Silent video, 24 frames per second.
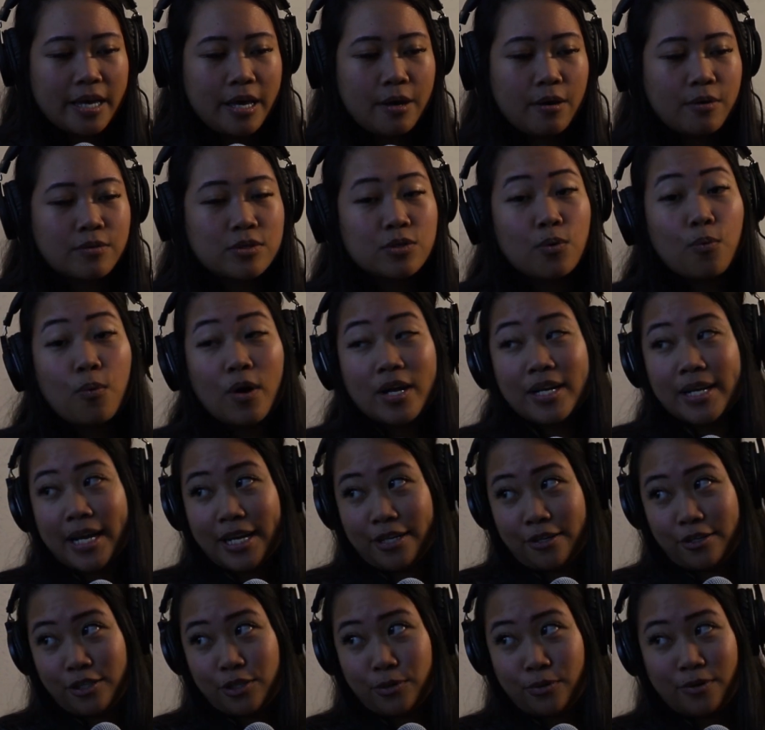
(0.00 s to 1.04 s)
It was a
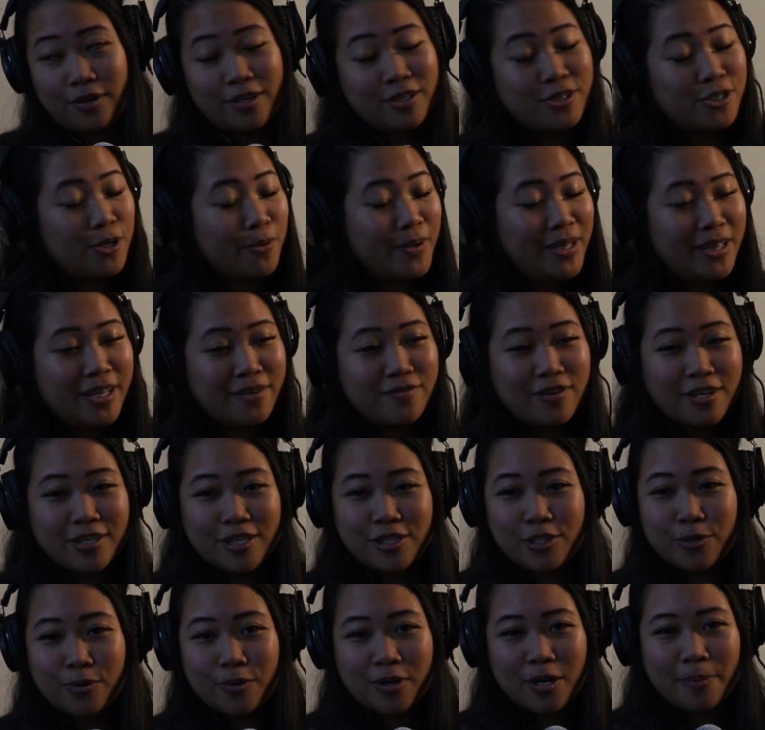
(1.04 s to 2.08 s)
one-nighter tour, so we lived on a
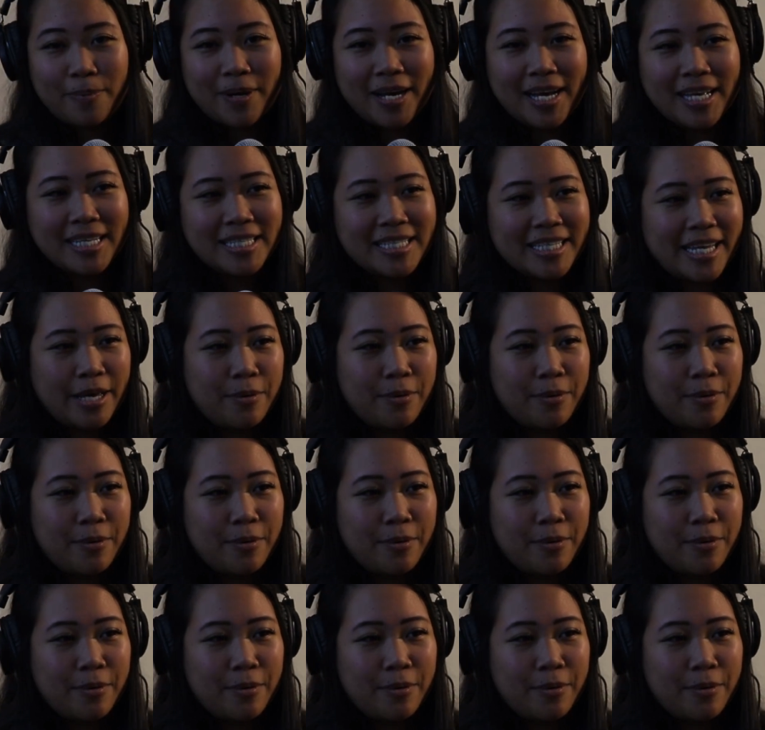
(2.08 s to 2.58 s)
tour bus.